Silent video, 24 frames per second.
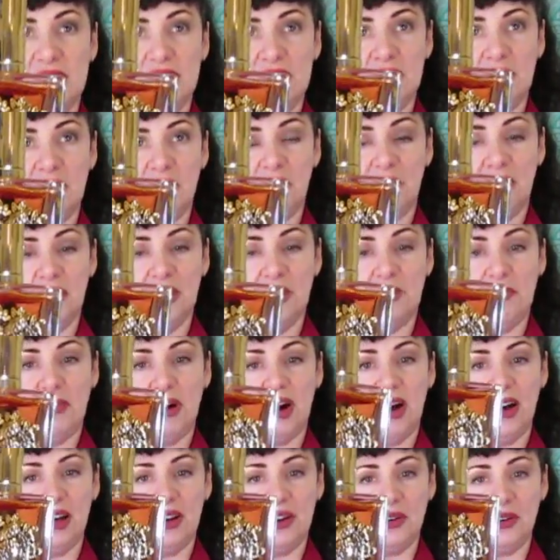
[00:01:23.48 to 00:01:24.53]
on the
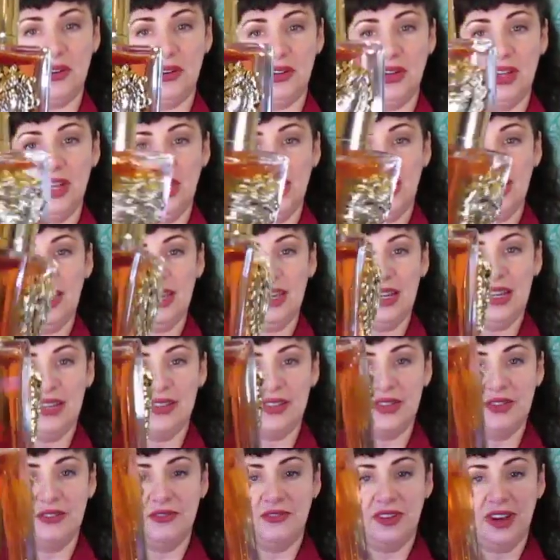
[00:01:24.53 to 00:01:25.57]
bottle.
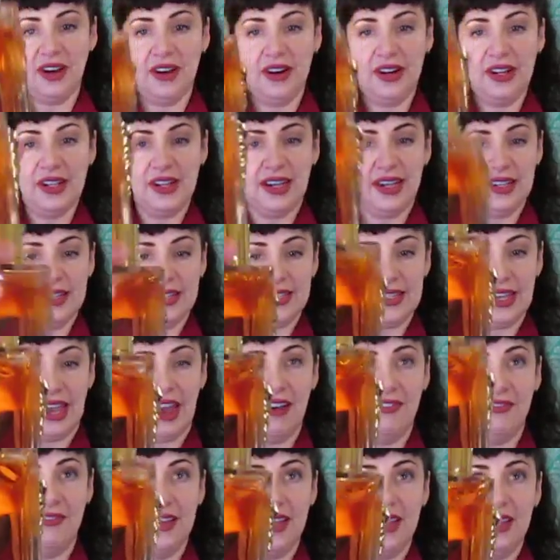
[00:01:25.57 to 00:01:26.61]
It's a very nice,
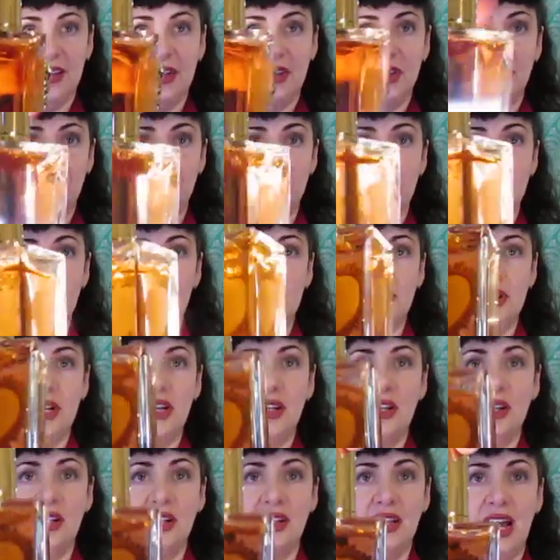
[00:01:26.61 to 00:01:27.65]
heavy, clear
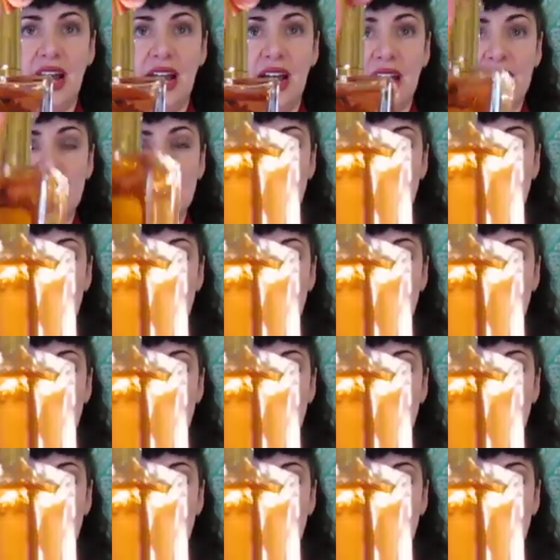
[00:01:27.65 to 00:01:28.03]
glass